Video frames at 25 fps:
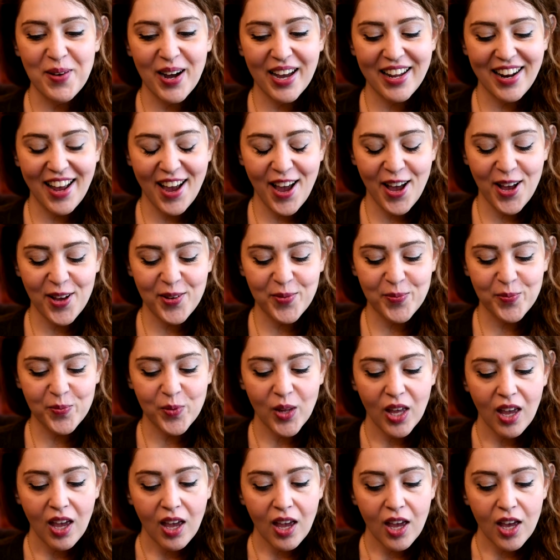But
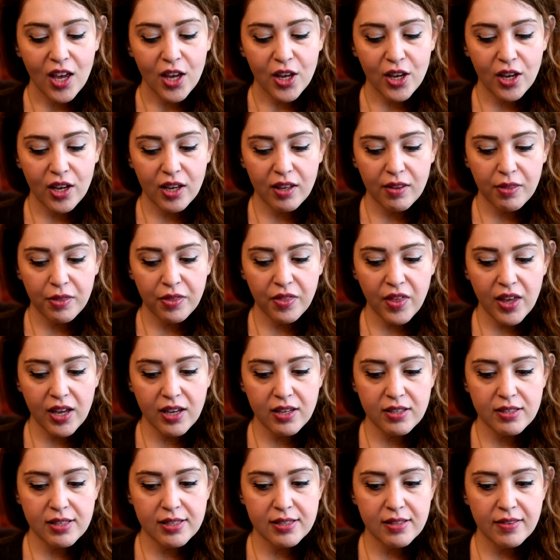
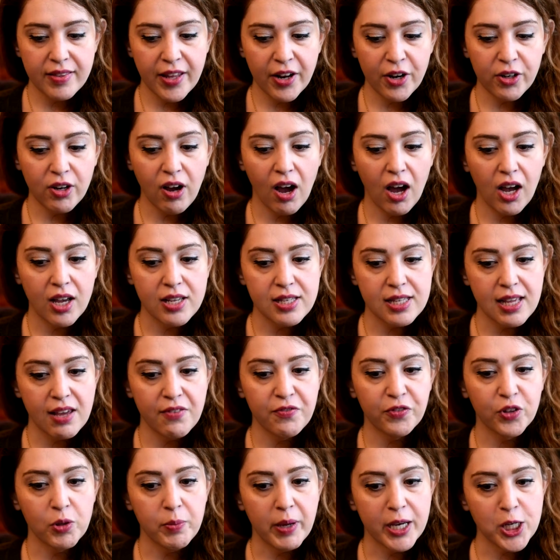things that cause
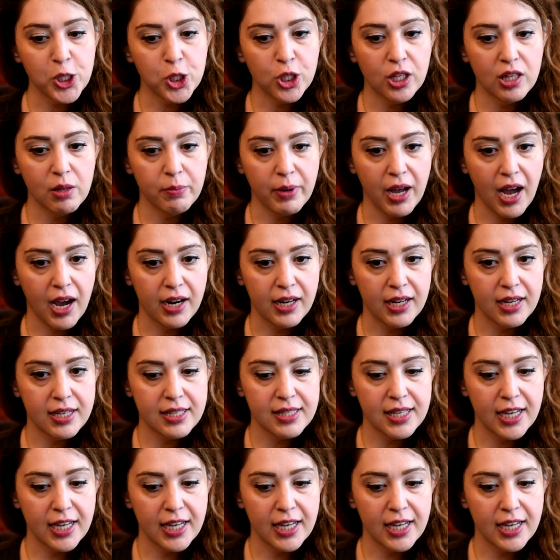inflammation in the body,